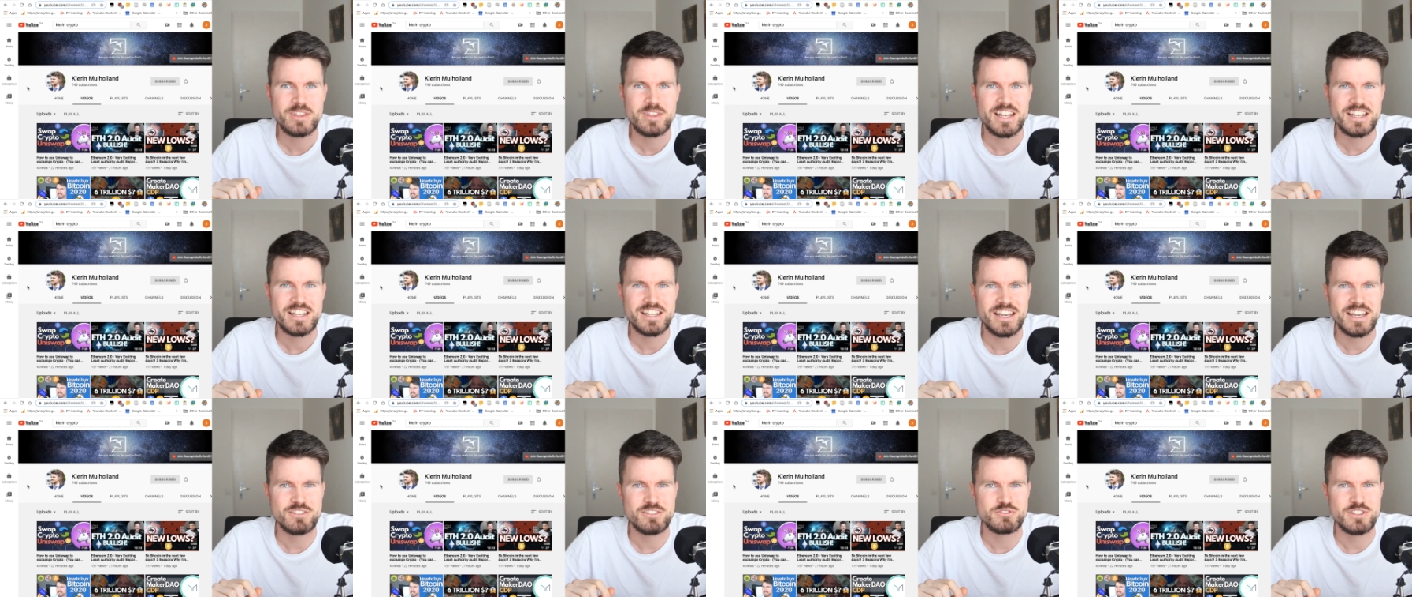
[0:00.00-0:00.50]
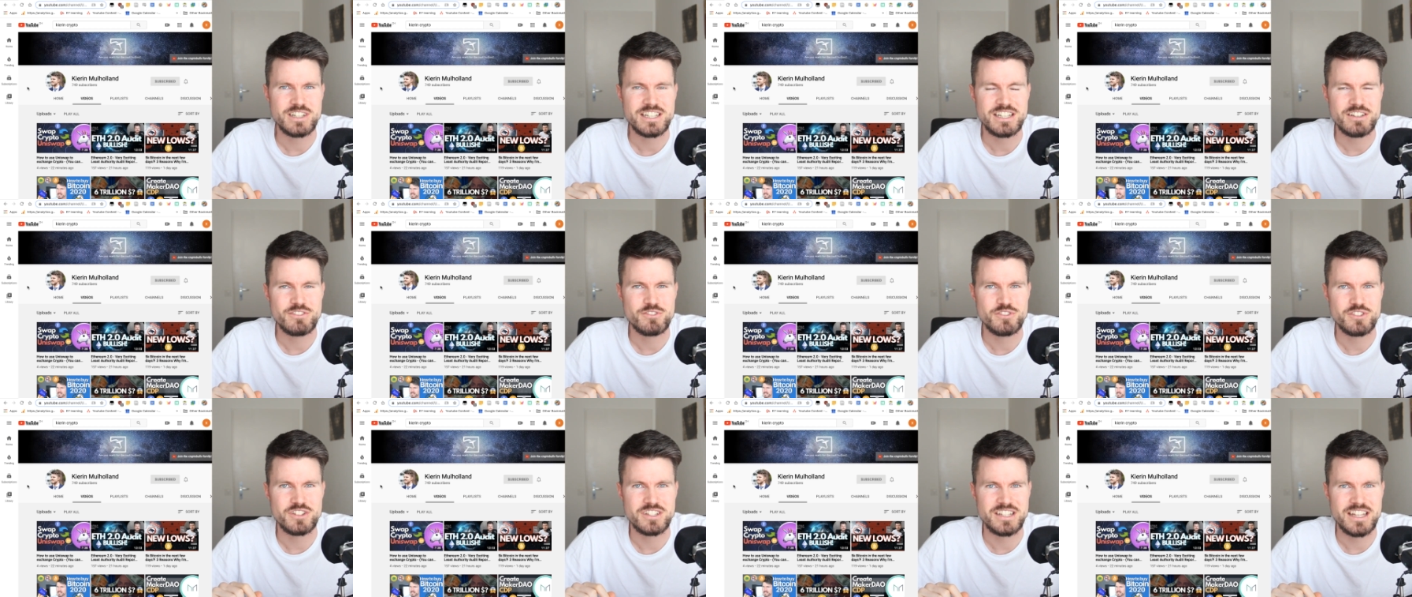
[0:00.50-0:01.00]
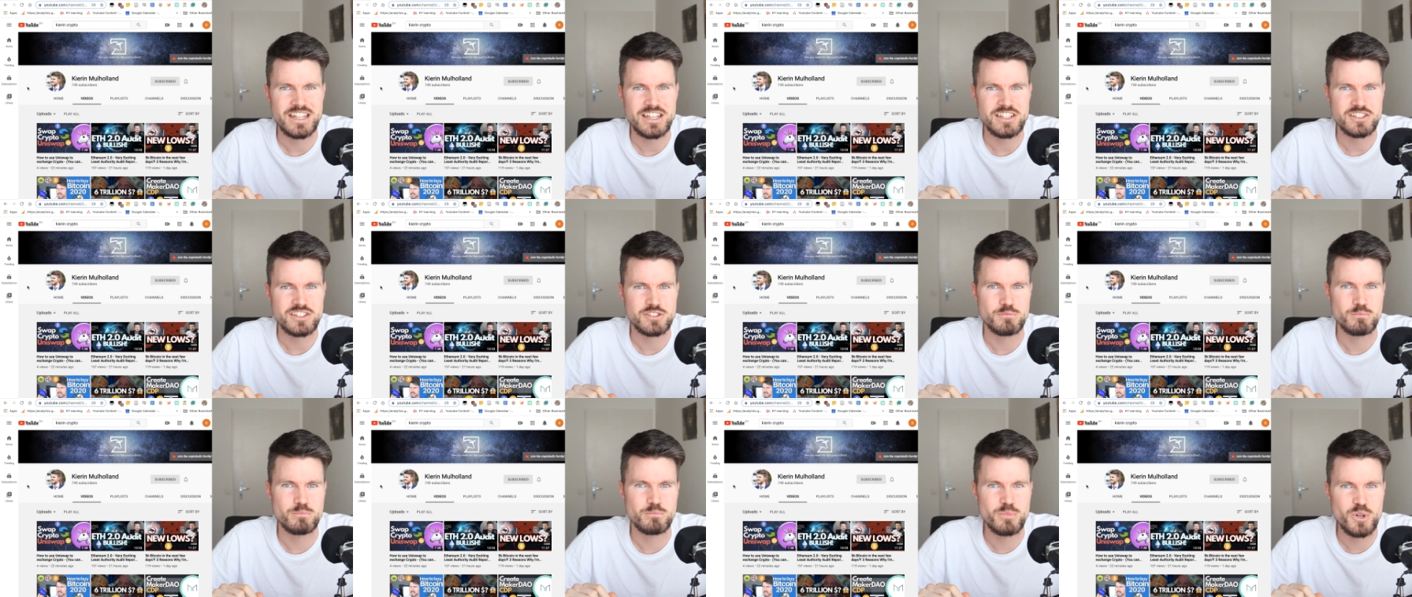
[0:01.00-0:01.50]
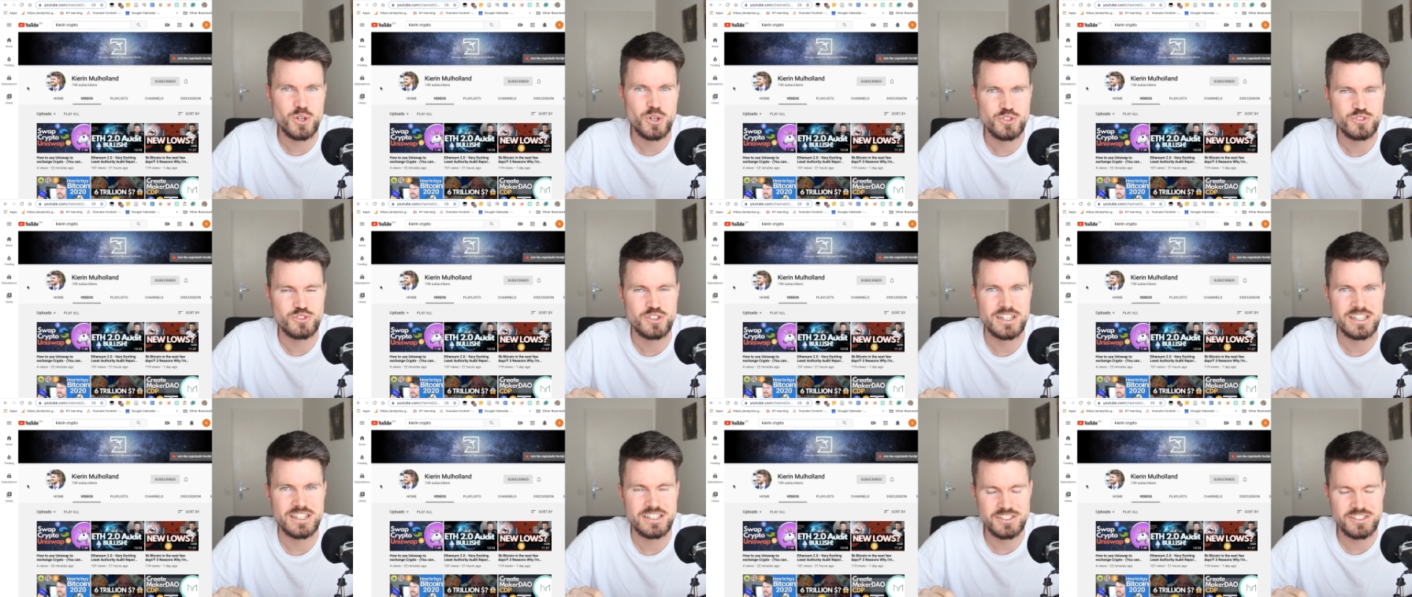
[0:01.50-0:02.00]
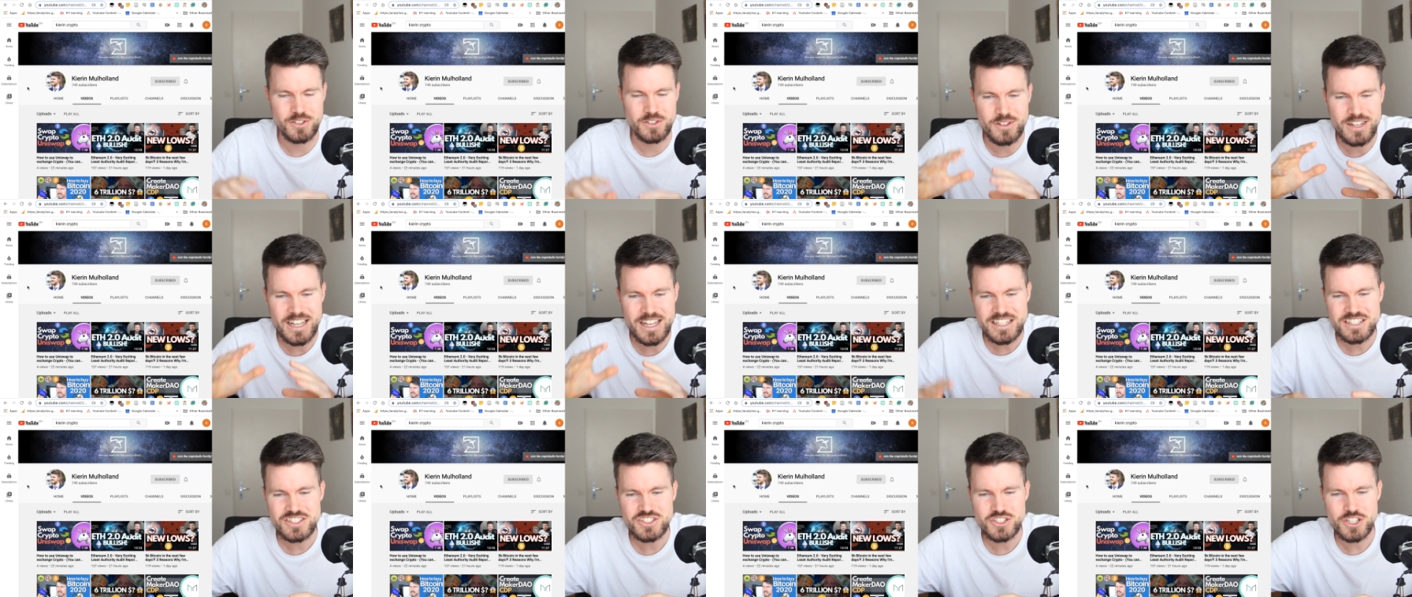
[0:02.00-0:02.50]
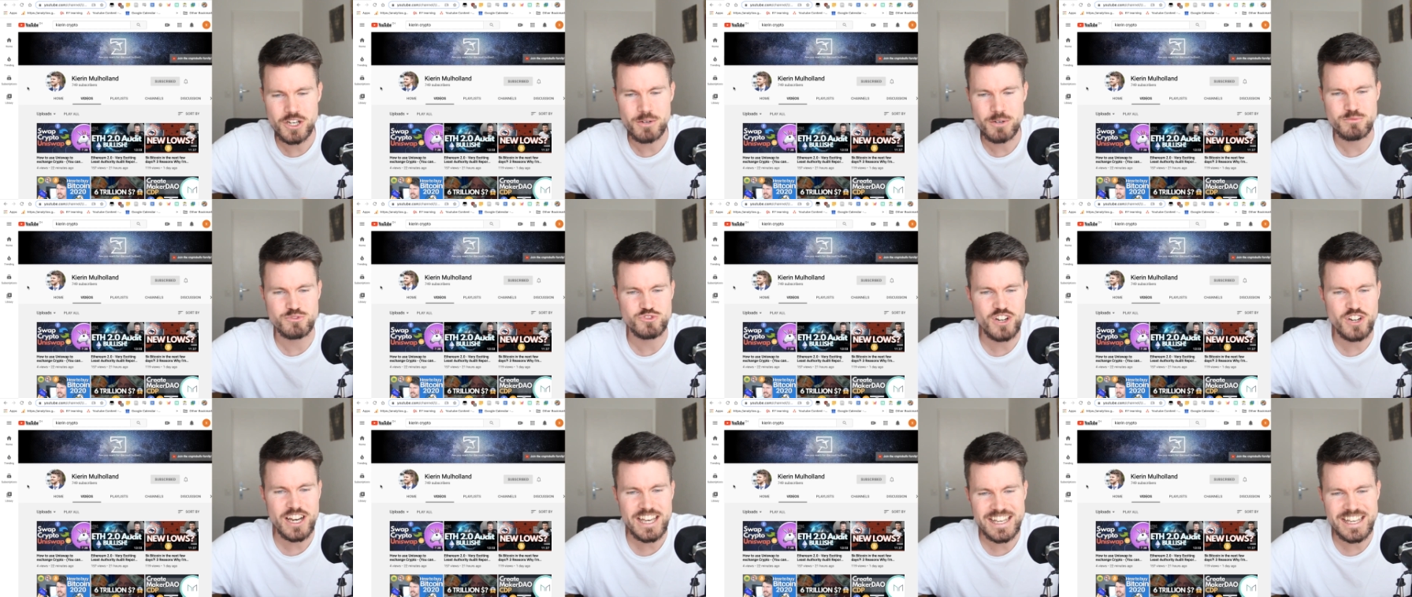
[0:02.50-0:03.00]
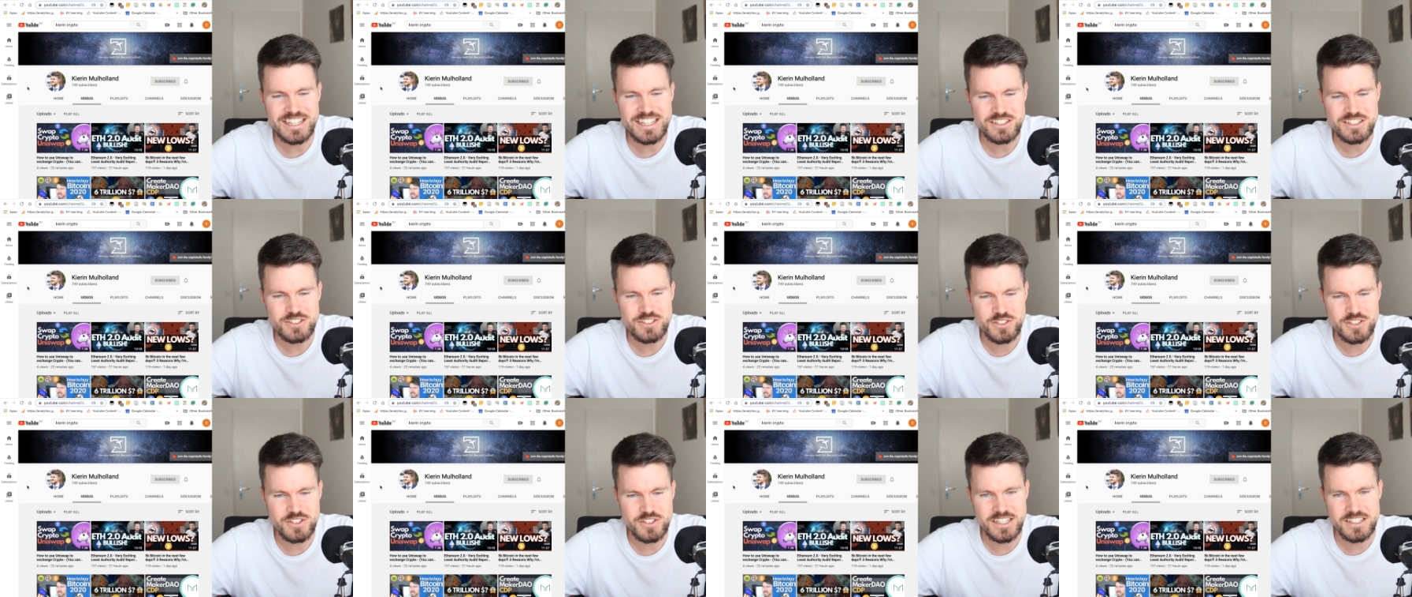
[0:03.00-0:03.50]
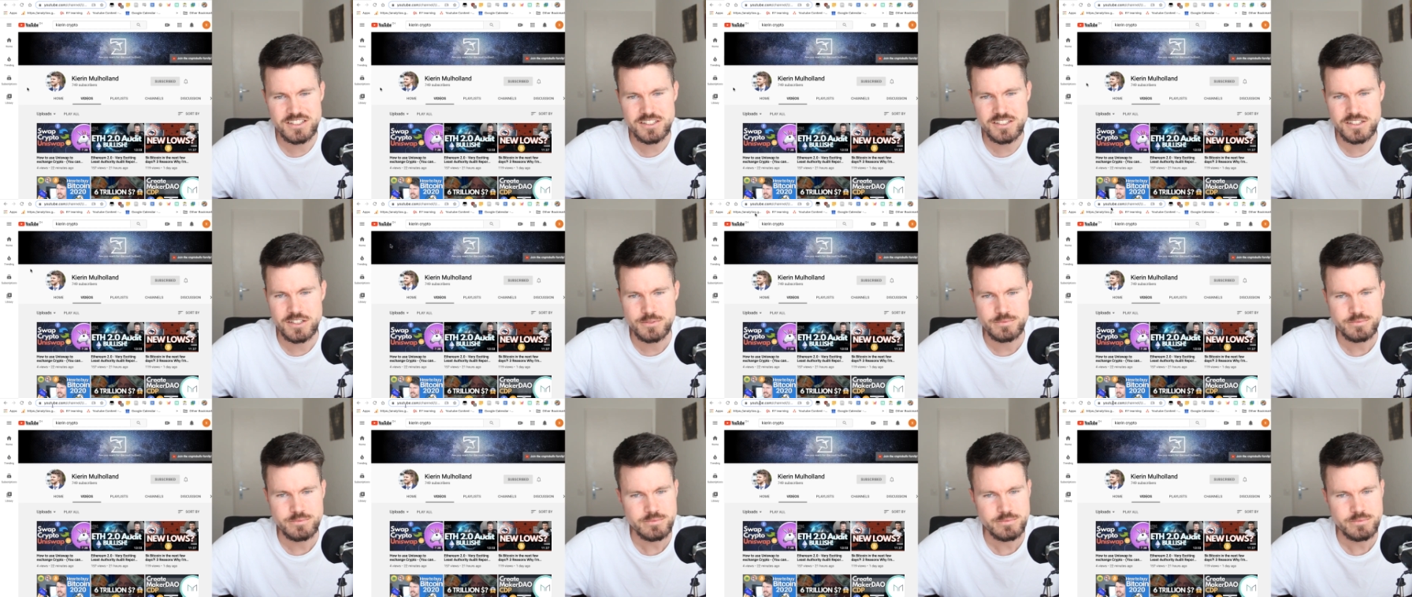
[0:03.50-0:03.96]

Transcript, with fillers: get ready for the next bull run. So let's jump right into this.